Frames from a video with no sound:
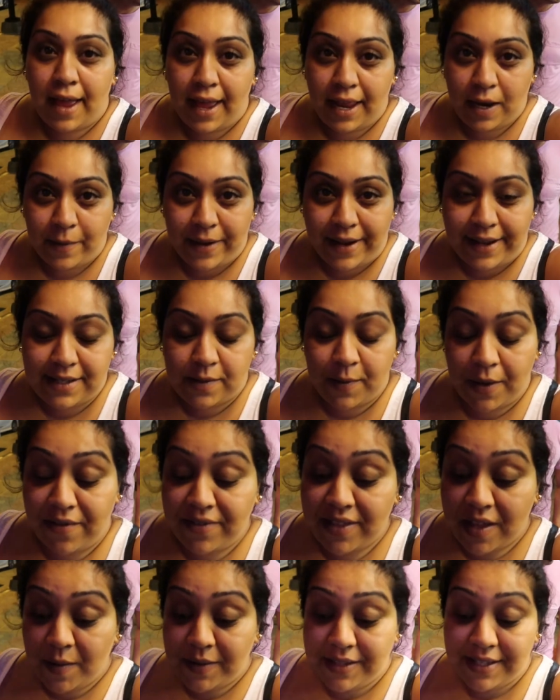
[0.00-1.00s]
Anyway, so
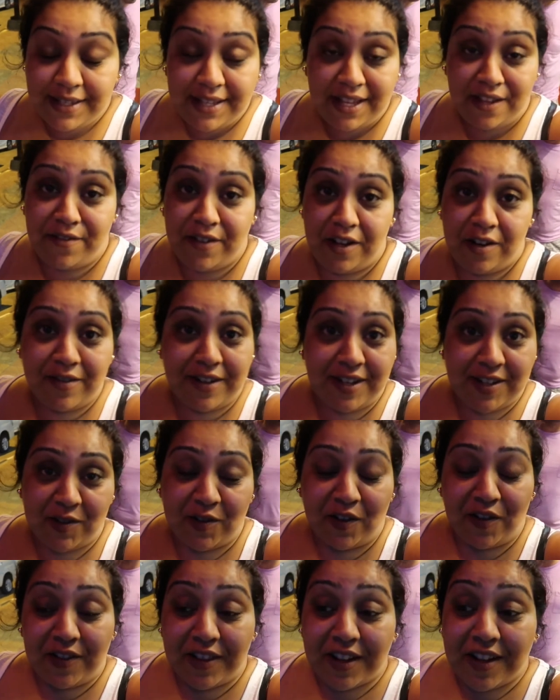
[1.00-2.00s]
even though it was a seafood
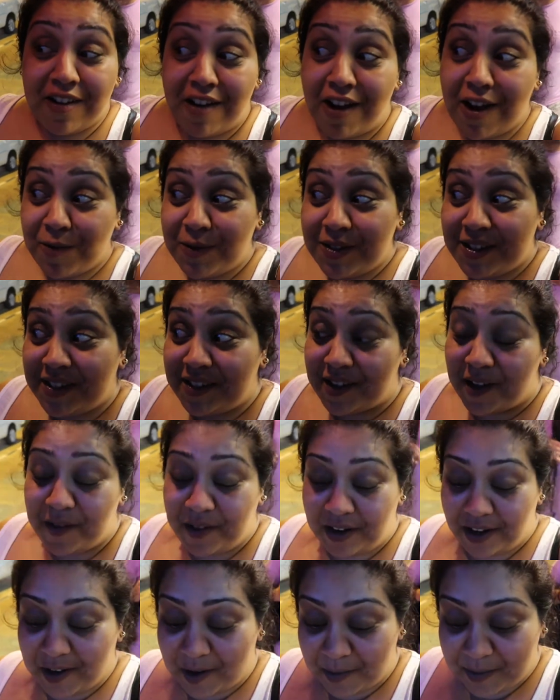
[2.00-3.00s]
restaurant, the guy was so
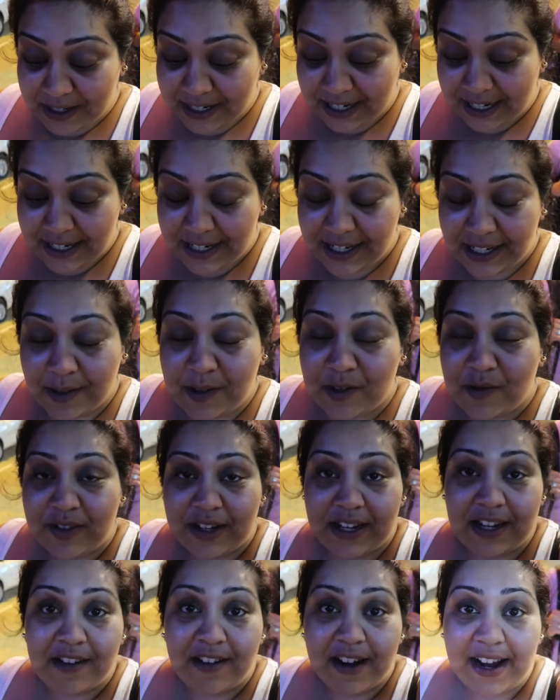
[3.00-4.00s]
accommodating, it was
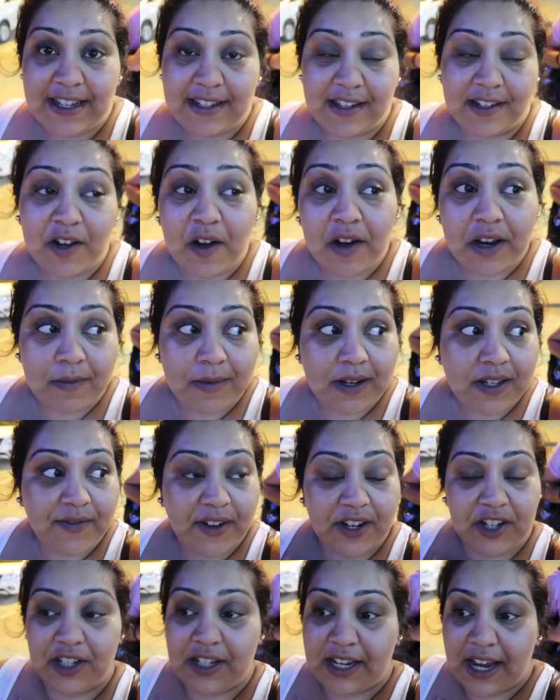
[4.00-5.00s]
really nice. I told him I was
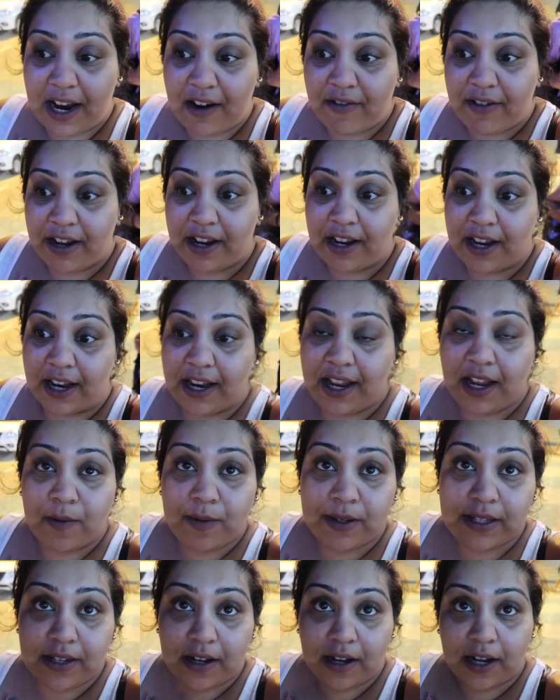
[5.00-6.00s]
vegetarian and he
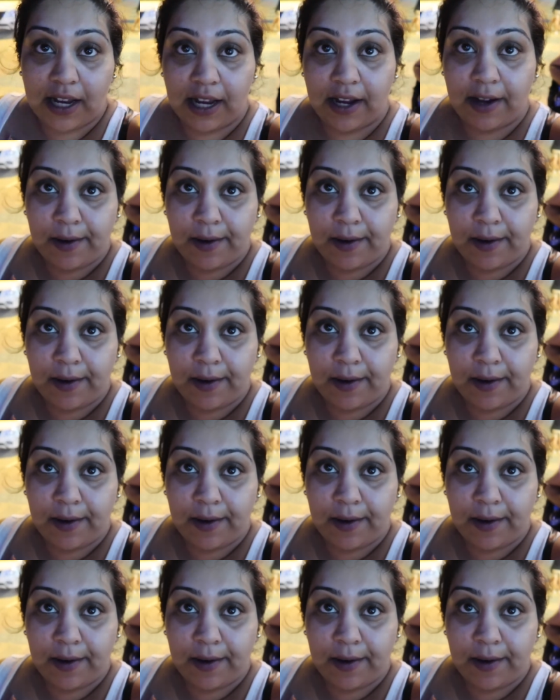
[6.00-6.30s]
was like,